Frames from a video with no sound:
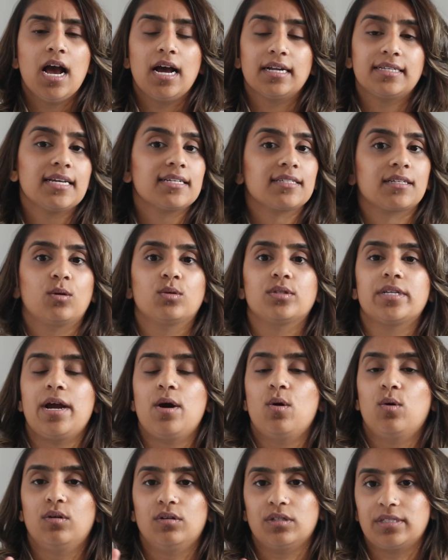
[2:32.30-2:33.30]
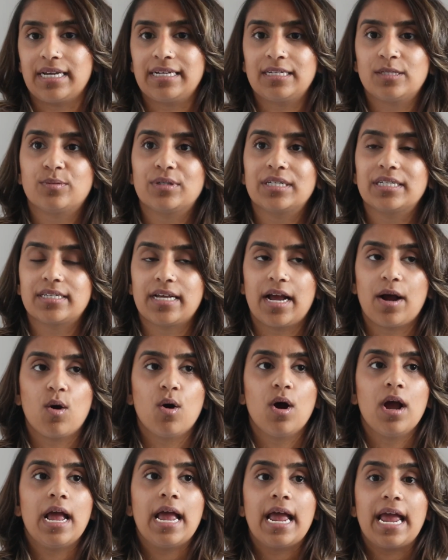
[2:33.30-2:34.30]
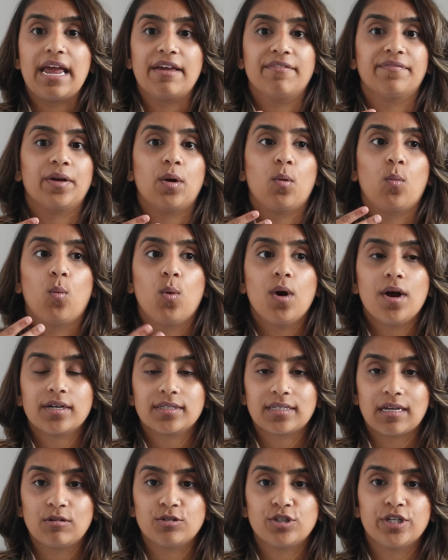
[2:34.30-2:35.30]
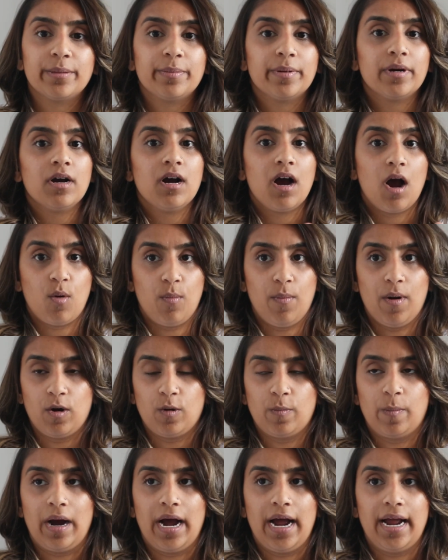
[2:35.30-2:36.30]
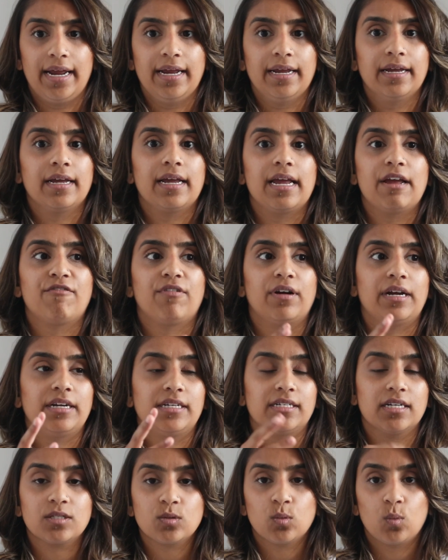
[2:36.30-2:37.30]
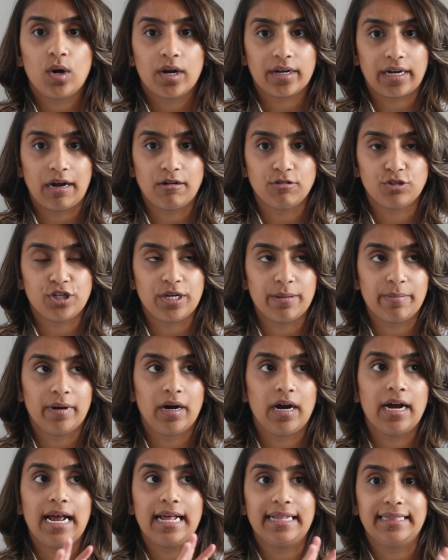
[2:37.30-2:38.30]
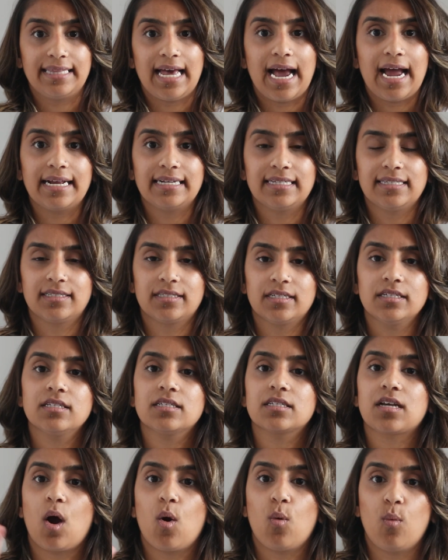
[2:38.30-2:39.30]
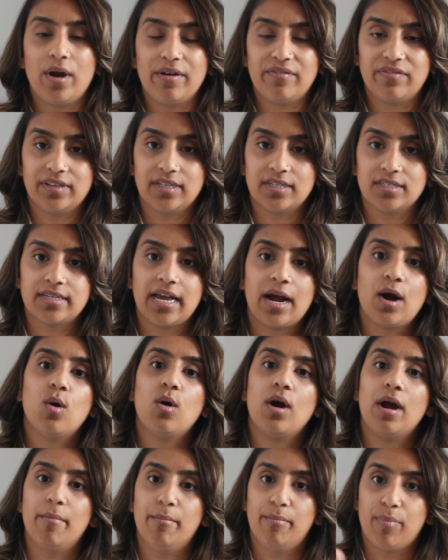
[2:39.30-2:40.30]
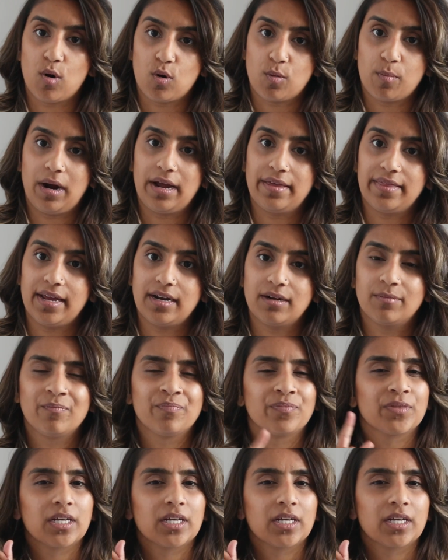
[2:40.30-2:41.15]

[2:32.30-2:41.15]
a Tesco sale or a Sainsbury's sale. If it works out cheaper, I'll bulk buy. If it doesn't work out cheaper at that instance, I'll wait for the sale and bulk buy then.